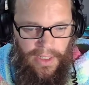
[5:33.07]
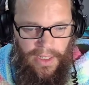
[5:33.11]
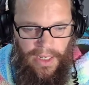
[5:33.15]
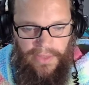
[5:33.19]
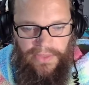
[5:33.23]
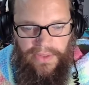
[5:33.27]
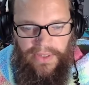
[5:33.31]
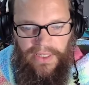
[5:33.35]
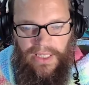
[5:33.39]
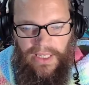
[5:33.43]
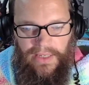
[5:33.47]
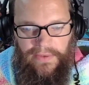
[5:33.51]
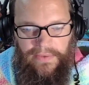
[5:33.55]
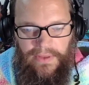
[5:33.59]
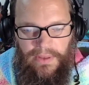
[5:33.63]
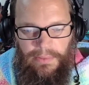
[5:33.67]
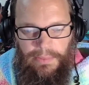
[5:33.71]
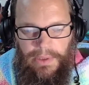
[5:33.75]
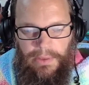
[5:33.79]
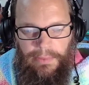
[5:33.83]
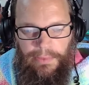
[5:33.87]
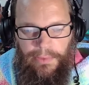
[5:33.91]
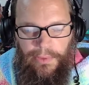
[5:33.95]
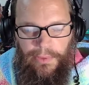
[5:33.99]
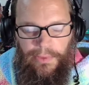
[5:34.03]
I think even the
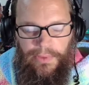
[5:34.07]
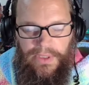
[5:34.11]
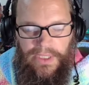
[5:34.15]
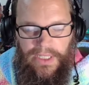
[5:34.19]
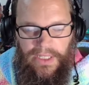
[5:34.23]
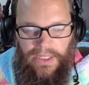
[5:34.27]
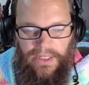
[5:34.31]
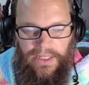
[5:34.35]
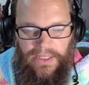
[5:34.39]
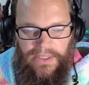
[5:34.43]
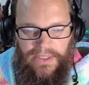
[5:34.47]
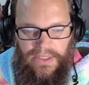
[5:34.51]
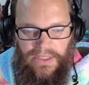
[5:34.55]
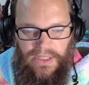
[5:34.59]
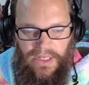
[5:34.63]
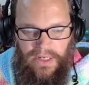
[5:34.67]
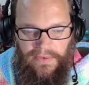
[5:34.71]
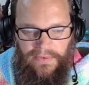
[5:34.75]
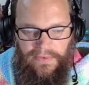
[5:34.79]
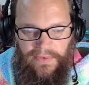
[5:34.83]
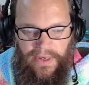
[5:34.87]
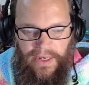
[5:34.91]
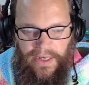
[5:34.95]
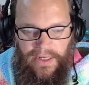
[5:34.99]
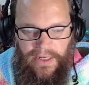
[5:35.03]
people who didn't
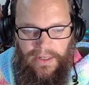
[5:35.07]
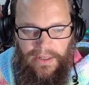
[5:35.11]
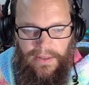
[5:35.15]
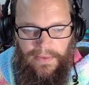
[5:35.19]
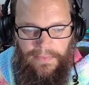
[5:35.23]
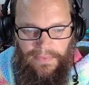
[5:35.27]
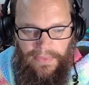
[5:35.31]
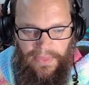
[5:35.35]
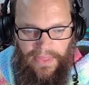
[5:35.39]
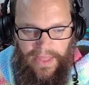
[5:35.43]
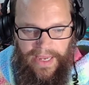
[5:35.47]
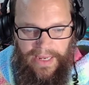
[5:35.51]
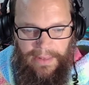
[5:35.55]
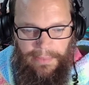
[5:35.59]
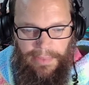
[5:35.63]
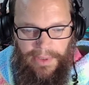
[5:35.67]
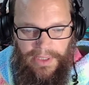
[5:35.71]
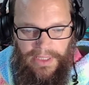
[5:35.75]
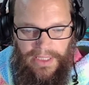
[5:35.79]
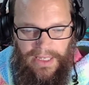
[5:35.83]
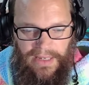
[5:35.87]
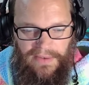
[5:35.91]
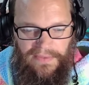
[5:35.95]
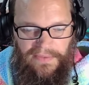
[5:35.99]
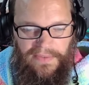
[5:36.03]
necessarily find that,
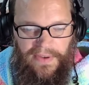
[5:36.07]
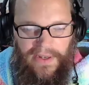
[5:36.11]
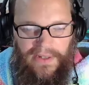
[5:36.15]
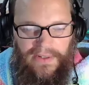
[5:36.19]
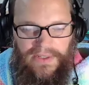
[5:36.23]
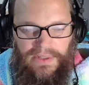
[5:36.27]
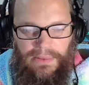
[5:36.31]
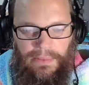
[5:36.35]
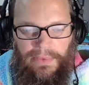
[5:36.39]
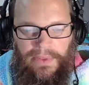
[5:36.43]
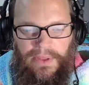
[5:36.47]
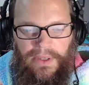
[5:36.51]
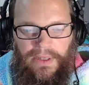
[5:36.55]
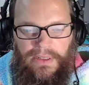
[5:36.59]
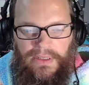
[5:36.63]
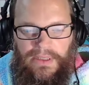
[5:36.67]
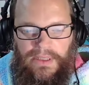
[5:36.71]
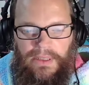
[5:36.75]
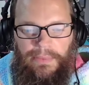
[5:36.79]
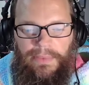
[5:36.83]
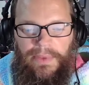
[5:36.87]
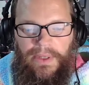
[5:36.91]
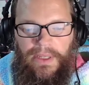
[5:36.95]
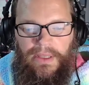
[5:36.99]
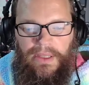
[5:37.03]
but yet found something
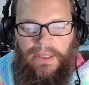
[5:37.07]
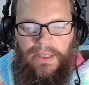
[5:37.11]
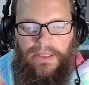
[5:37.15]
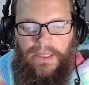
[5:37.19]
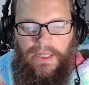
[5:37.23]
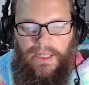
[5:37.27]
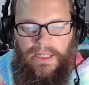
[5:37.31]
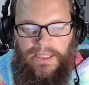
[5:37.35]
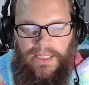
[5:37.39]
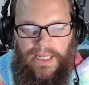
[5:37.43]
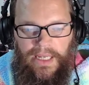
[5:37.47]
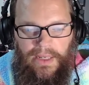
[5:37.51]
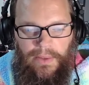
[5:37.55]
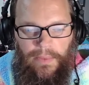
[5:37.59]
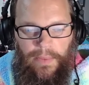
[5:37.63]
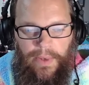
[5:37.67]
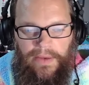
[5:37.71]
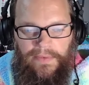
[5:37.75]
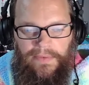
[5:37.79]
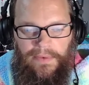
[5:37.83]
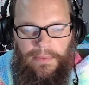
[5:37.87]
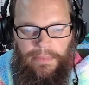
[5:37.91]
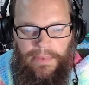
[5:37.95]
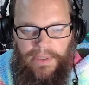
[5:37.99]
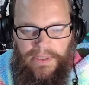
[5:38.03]
something that they can take
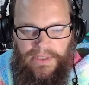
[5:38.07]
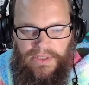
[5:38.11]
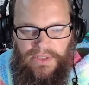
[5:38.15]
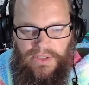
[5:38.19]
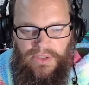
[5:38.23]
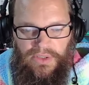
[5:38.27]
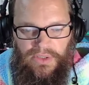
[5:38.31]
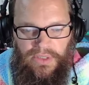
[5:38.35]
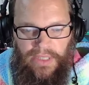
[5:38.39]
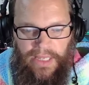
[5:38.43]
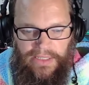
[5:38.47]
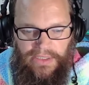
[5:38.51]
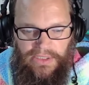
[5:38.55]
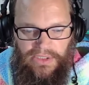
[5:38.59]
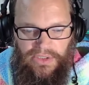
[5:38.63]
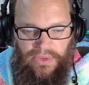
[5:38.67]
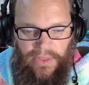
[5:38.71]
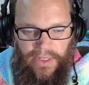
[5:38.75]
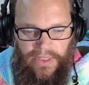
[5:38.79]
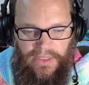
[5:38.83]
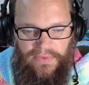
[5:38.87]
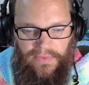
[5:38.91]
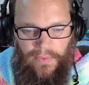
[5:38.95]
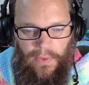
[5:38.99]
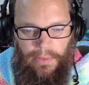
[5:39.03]
away from it that's
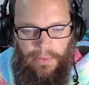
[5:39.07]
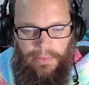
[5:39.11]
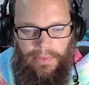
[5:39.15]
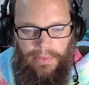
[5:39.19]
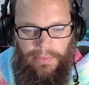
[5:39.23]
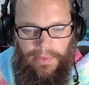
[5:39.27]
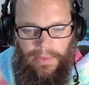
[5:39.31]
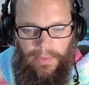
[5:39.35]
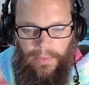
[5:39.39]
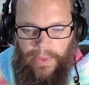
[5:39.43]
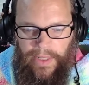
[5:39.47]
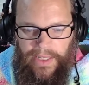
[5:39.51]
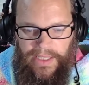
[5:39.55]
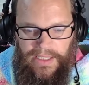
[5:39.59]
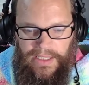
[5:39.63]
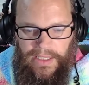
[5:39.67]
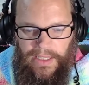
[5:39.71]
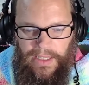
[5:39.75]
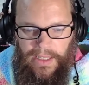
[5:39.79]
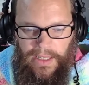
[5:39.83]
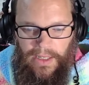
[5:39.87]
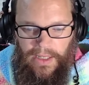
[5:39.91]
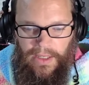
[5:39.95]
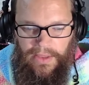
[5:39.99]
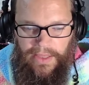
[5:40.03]
transformed them in ways
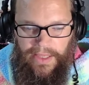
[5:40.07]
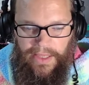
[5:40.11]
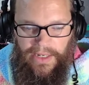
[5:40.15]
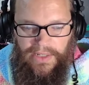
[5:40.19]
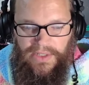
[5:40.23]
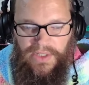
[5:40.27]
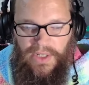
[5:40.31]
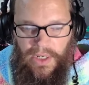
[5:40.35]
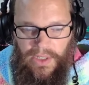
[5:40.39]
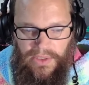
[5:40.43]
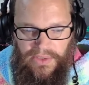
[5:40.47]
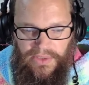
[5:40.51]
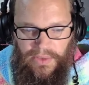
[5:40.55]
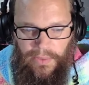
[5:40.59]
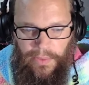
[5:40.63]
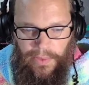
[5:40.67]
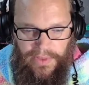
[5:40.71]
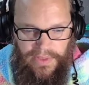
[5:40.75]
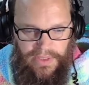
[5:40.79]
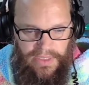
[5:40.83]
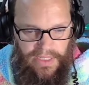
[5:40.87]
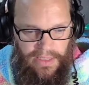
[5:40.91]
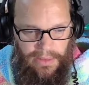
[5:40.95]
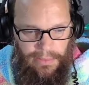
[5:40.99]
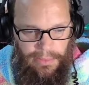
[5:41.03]
that is also
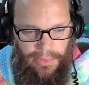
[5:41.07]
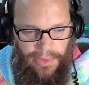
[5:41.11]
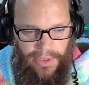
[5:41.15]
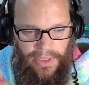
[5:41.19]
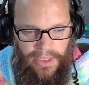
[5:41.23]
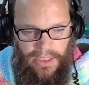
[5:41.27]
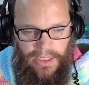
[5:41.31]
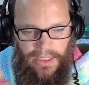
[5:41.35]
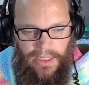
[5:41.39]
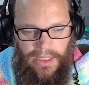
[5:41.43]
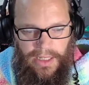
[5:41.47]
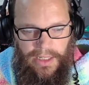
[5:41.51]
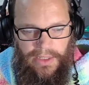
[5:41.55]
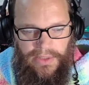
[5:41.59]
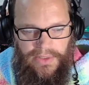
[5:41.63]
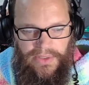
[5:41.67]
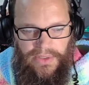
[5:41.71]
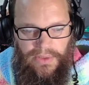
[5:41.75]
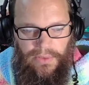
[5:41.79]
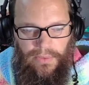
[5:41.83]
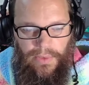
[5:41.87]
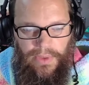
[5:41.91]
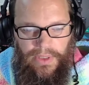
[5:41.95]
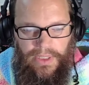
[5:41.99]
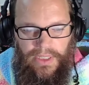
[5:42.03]
worth celebrating. I
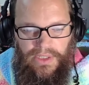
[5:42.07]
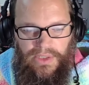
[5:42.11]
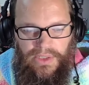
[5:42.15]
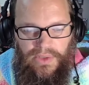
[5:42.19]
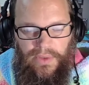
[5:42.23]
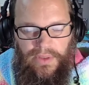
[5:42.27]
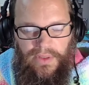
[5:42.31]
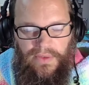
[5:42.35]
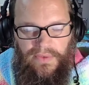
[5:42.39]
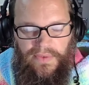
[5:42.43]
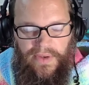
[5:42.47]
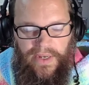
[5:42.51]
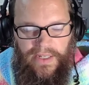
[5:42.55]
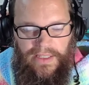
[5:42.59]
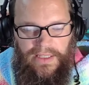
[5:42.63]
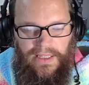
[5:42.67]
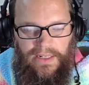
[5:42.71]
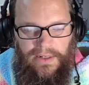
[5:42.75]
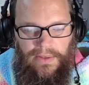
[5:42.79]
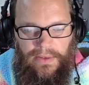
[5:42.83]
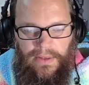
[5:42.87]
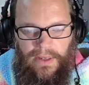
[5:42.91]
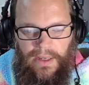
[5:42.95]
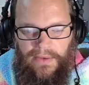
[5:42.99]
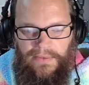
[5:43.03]
also really enjoy the fact
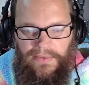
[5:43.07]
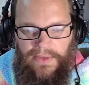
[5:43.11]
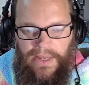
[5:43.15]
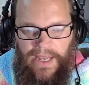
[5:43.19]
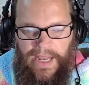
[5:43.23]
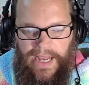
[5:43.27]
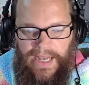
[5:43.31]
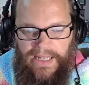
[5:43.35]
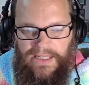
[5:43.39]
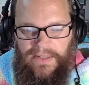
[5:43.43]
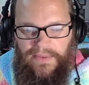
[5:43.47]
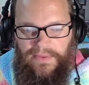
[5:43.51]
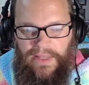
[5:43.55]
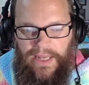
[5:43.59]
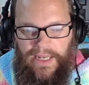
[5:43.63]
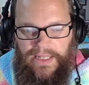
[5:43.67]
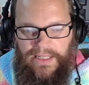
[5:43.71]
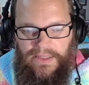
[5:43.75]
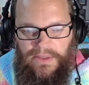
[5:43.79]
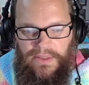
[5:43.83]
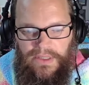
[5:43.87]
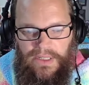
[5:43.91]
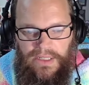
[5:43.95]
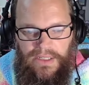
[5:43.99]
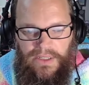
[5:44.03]
that of as of
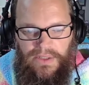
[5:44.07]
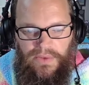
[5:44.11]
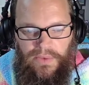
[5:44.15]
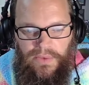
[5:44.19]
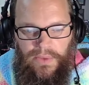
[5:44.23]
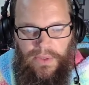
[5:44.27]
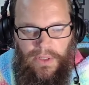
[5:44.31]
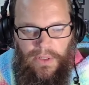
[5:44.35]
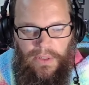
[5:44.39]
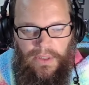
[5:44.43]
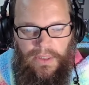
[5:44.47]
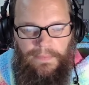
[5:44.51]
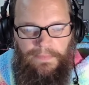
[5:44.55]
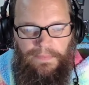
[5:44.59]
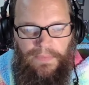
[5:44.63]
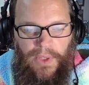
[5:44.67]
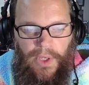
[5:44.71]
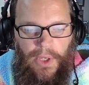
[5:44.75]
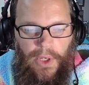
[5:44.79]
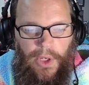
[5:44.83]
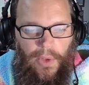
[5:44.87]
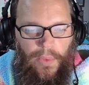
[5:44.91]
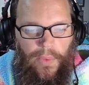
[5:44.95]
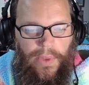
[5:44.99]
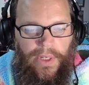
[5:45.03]
last season's reunion,
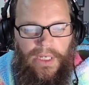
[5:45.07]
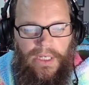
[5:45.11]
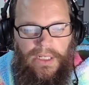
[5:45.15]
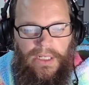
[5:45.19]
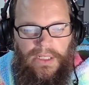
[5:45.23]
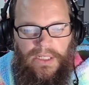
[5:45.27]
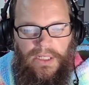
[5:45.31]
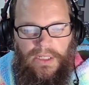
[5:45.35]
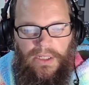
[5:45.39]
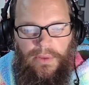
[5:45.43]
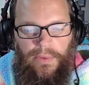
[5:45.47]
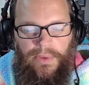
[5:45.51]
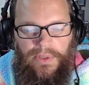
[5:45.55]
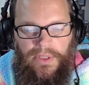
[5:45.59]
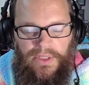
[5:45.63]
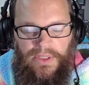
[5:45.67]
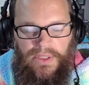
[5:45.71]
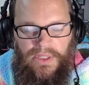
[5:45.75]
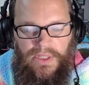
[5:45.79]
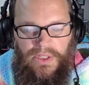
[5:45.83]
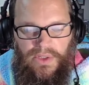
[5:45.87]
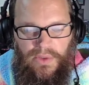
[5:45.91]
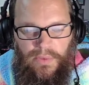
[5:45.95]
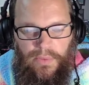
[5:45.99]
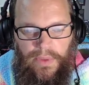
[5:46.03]
we continue with the
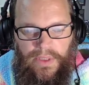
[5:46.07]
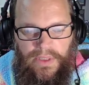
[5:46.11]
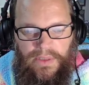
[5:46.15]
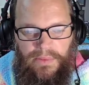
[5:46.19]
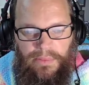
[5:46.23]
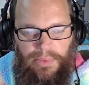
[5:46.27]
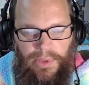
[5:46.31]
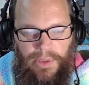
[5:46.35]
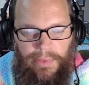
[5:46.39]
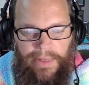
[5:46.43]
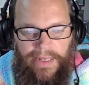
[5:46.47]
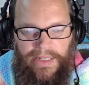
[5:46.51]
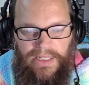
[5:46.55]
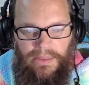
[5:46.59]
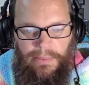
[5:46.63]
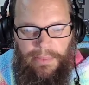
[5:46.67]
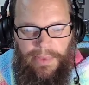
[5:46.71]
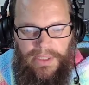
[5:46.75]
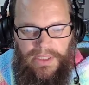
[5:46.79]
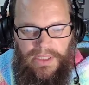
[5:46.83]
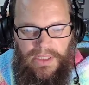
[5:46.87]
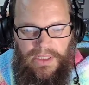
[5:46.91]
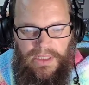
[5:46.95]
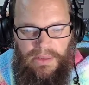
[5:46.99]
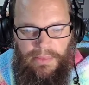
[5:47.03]
season reunion to bring back some
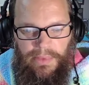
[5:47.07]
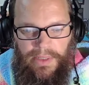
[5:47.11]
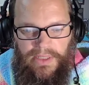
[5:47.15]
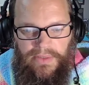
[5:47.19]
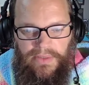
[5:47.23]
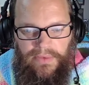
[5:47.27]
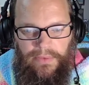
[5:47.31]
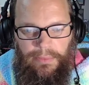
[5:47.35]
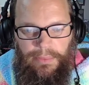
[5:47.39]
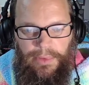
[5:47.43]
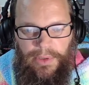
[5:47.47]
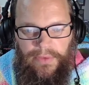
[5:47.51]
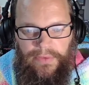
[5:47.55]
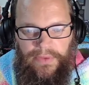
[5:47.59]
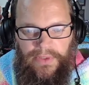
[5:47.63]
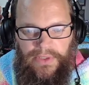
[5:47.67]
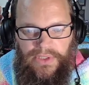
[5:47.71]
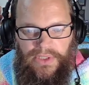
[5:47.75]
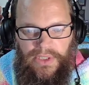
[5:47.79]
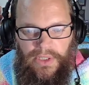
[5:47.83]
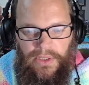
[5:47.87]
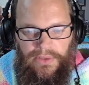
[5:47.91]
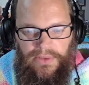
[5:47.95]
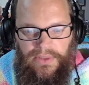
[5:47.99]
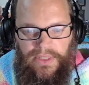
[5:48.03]
participants from previous
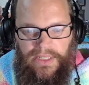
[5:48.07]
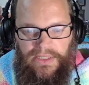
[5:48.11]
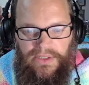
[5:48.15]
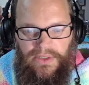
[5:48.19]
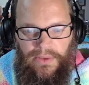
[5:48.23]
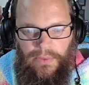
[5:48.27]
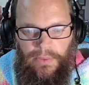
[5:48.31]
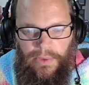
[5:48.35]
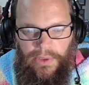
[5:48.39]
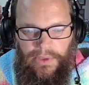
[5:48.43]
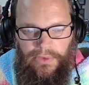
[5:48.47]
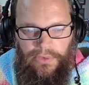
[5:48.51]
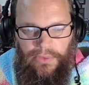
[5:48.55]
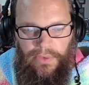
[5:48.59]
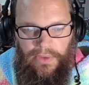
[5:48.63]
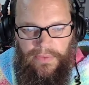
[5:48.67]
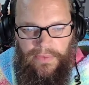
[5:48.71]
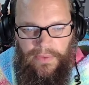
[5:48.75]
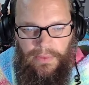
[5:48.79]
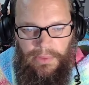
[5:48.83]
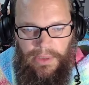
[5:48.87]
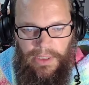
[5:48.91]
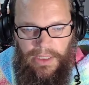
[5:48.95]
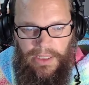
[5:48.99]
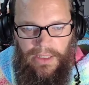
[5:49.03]
shows. That's a real treat
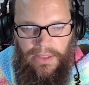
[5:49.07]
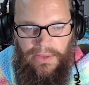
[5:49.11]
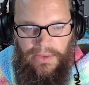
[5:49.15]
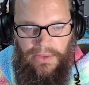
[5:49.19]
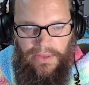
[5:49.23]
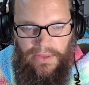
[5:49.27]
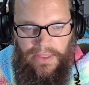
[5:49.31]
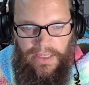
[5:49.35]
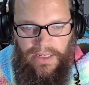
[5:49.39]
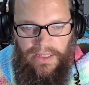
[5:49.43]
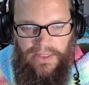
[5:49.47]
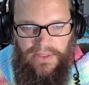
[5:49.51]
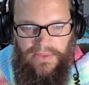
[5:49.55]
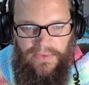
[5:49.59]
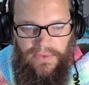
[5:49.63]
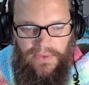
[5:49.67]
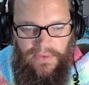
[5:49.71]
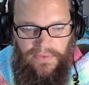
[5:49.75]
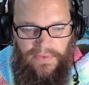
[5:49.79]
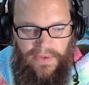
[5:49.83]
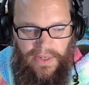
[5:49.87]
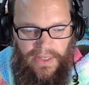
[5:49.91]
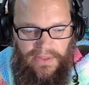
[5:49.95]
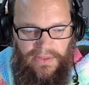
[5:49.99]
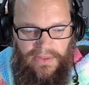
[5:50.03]
for me, and I think that is for
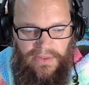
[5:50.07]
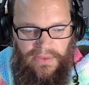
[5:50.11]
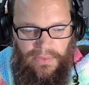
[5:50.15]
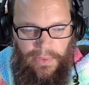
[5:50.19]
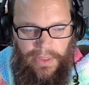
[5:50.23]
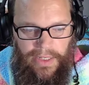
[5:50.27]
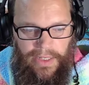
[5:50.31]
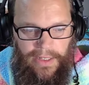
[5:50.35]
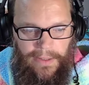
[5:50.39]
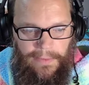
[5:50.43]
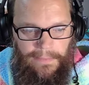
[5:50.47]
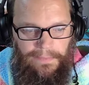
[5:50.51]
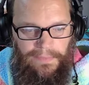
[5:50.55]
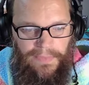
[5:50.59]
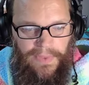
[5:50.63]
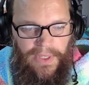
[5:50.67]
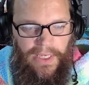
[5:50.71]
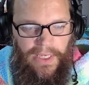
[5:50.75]
the fans as well.